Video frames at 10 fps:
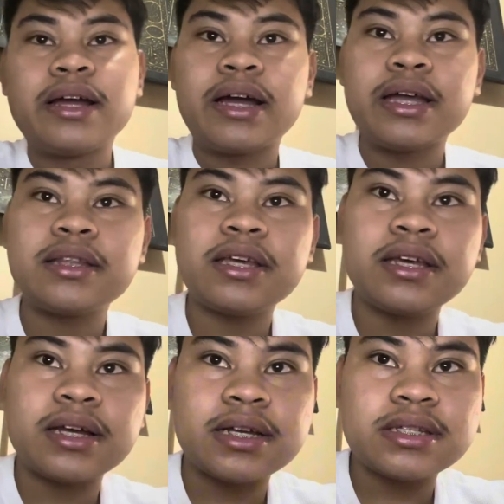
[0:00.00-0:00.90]
I
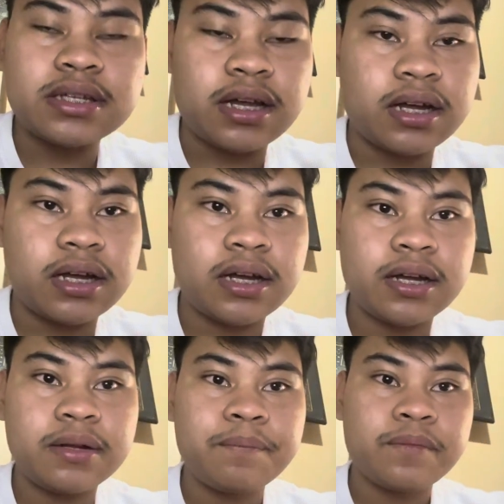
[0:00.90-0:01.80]
think as a uh,
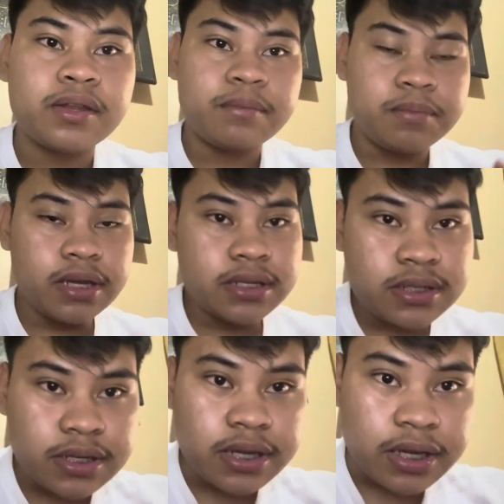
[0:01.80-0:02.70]

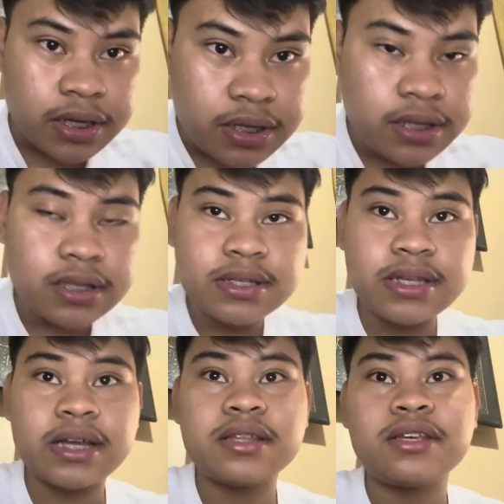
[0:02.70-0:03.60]
BSCA
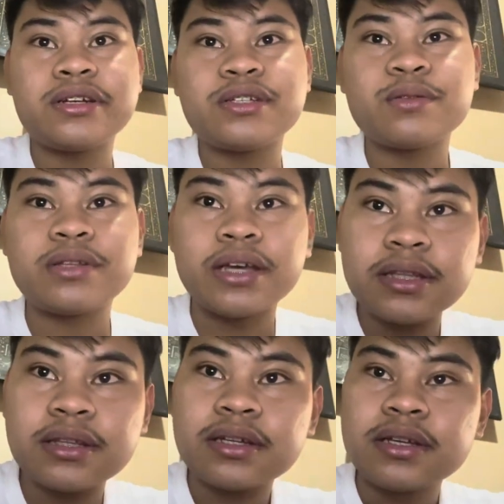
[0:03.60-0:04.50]
second year student.
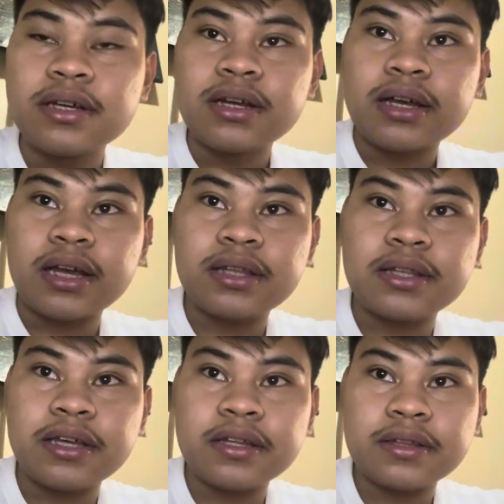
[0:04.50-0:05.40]
I
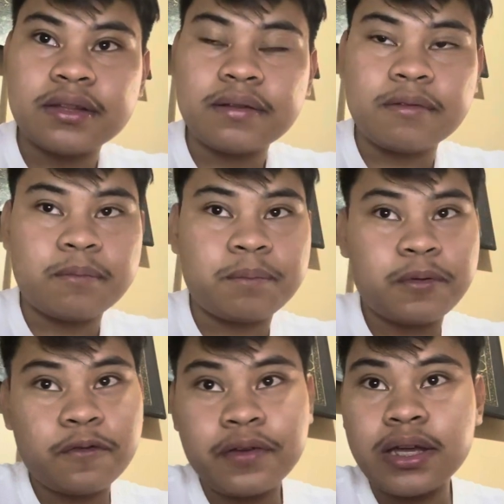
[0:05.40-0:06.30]
think
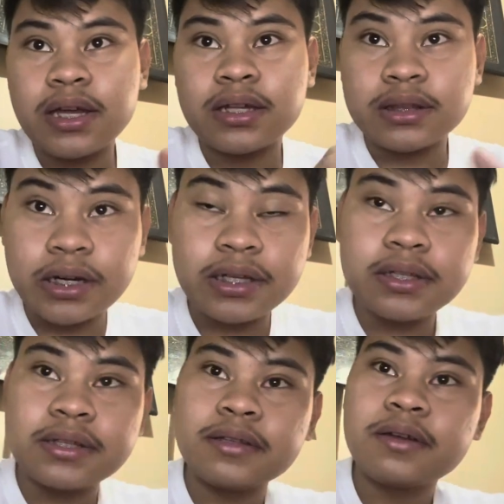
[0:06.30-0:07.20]
provi- uh, trade
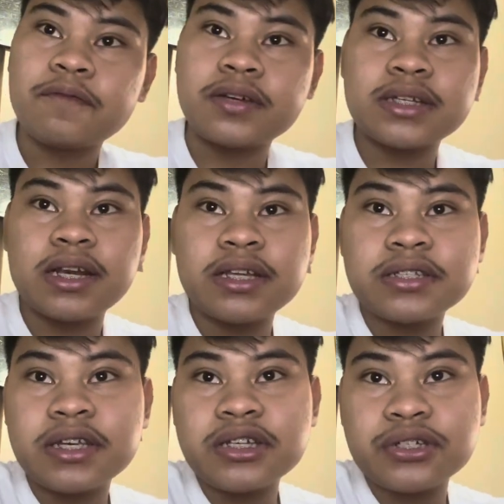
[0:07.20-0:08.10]

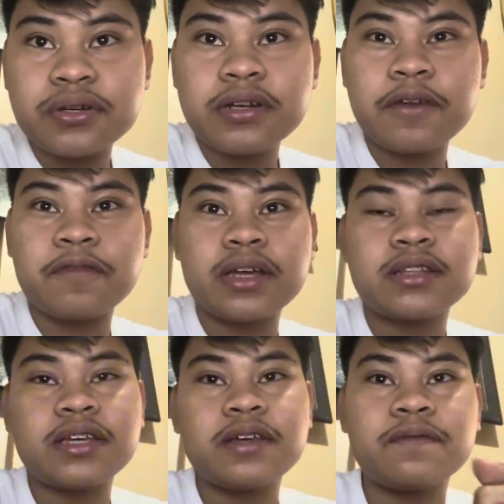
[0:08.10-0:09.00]
facilitation
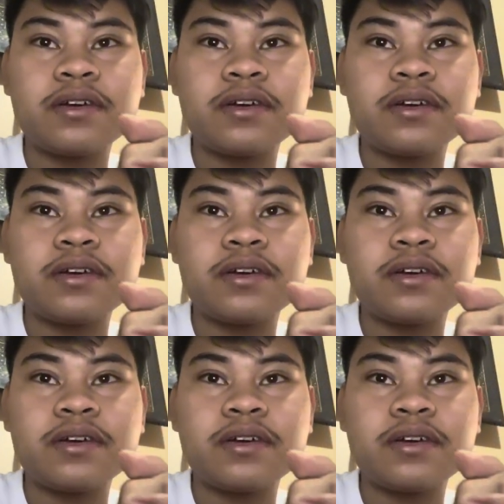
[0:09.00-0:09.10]
effective